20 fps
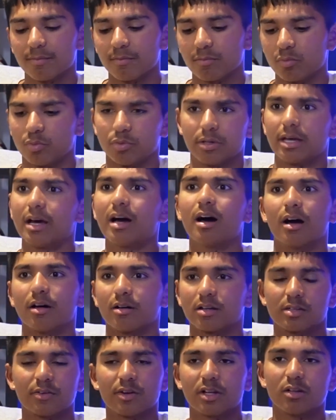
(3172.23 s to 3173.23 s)
Well, they are.
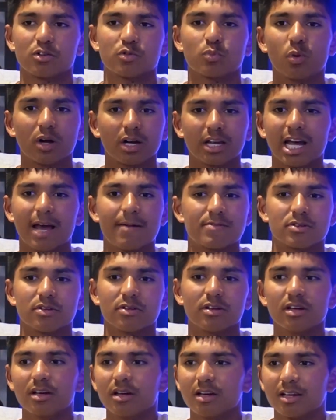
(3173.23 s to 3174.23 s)
They've only lost 1 game. So
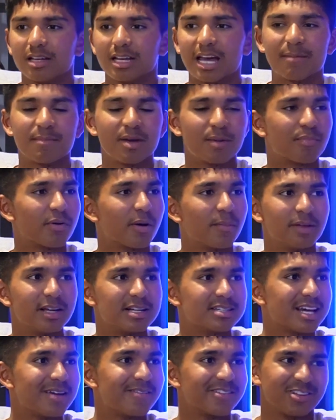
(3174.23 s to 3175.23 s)
name me a Premier League
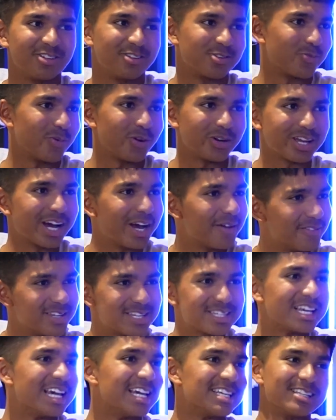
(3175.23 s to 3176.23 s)
team that's only lost 1 game this
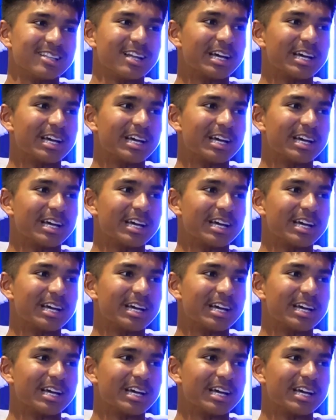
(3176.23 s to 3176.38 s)
season.